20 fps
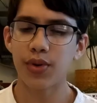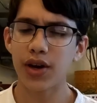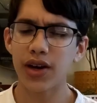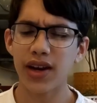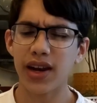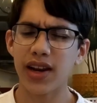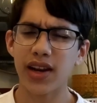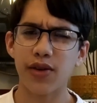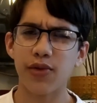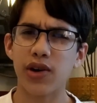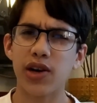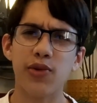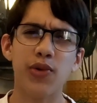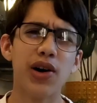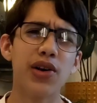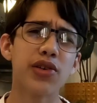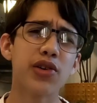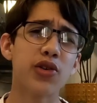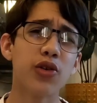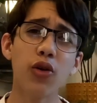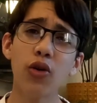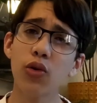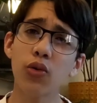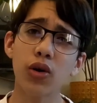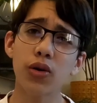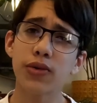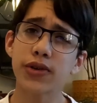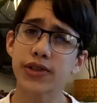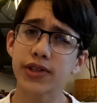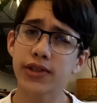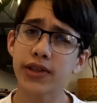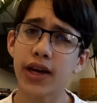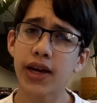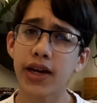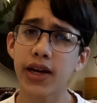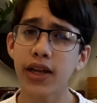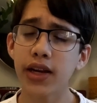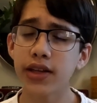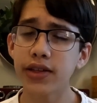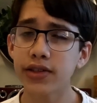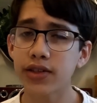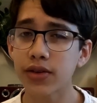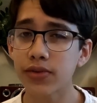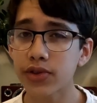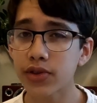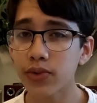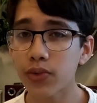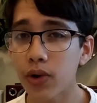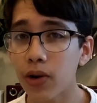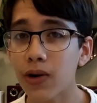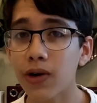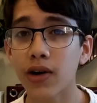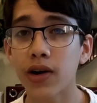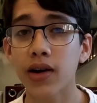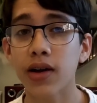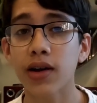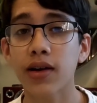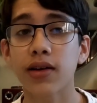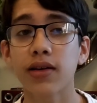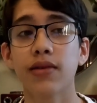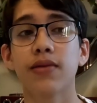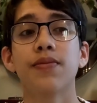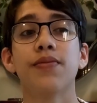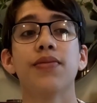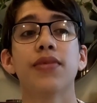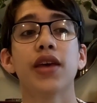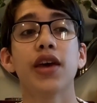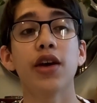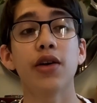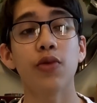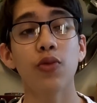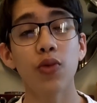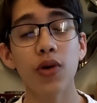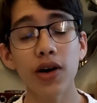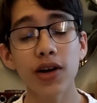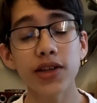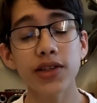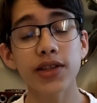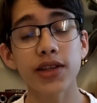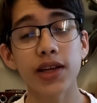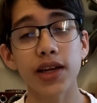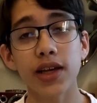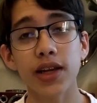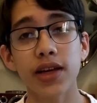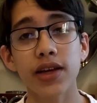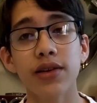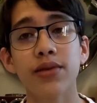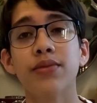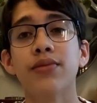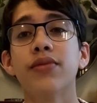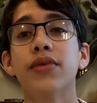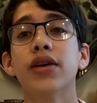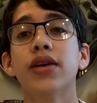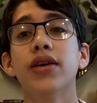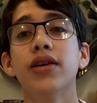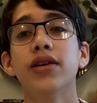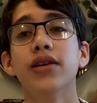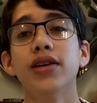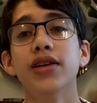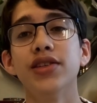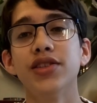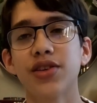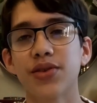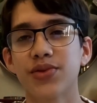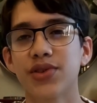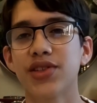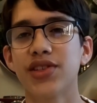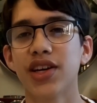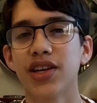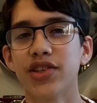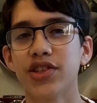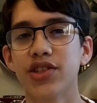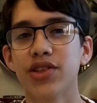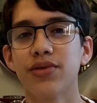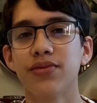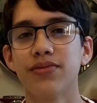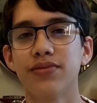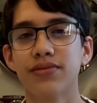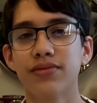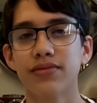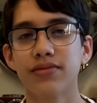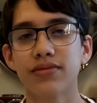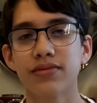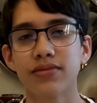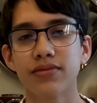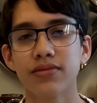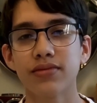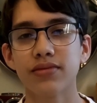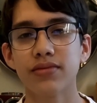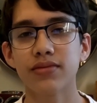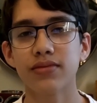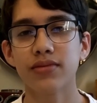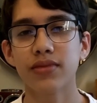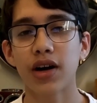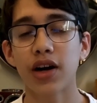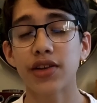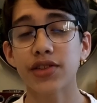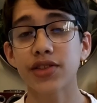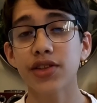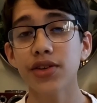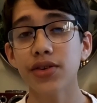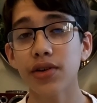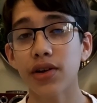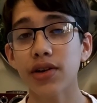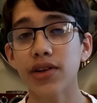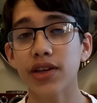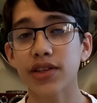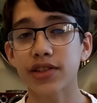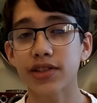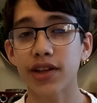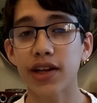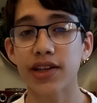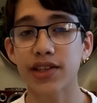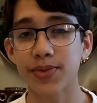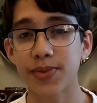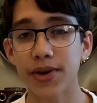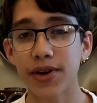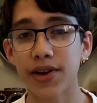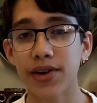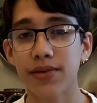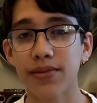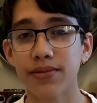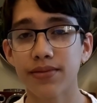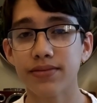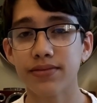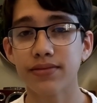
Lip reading: But anyway, while the Cold War wasn't that heated in terms of war, it was heated in terms of tension. I'll see you all next class period.